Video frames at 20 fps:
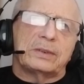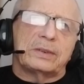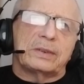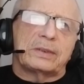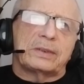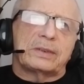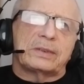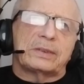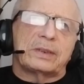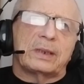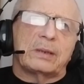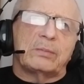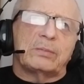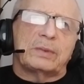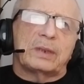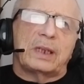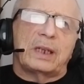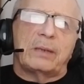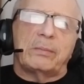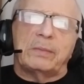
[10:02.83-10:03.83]
at the same
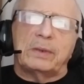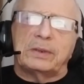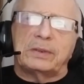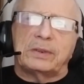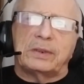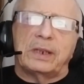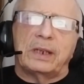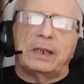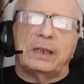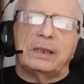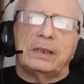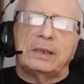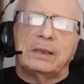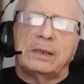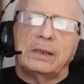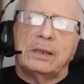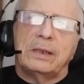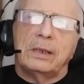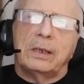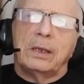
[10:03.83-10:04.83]
time each day
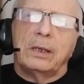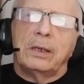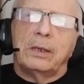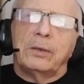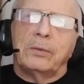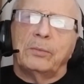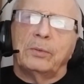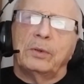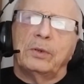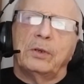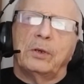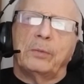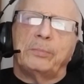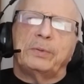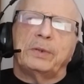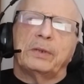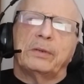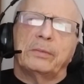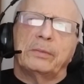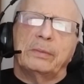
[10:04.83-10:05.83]
will
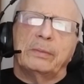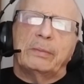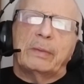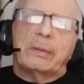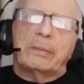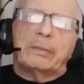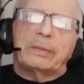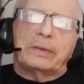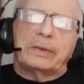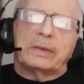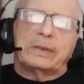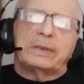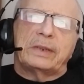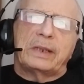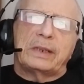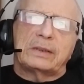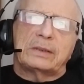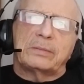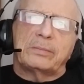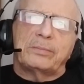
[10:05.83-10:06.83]
help you to remember to
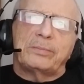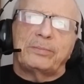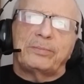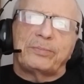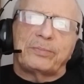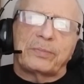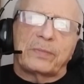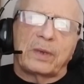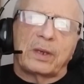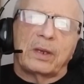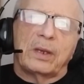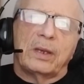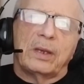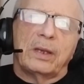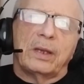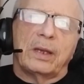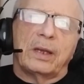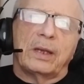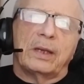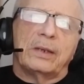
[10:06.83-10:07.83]
take them,
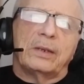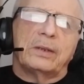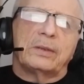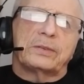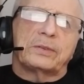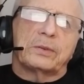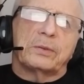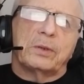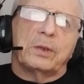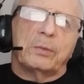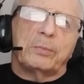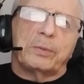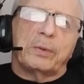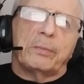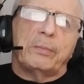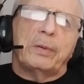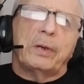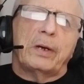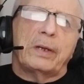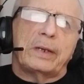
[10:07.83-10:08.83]
and also help your
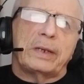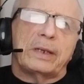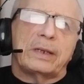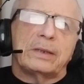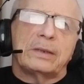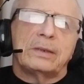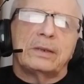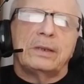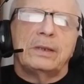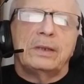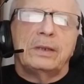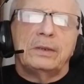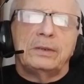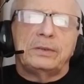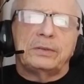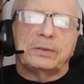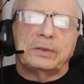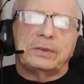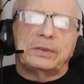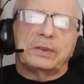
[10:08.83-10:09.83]
body
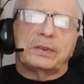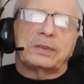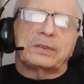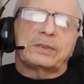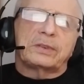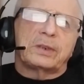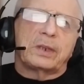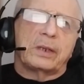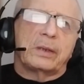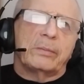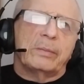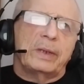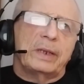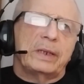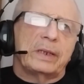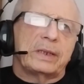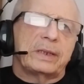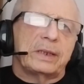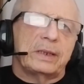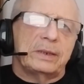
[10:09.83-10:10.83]
to adjust to the
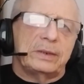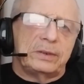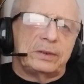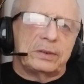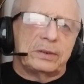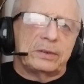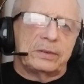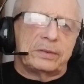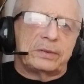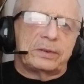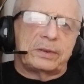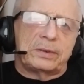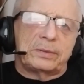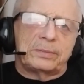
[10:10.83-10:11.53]
medications.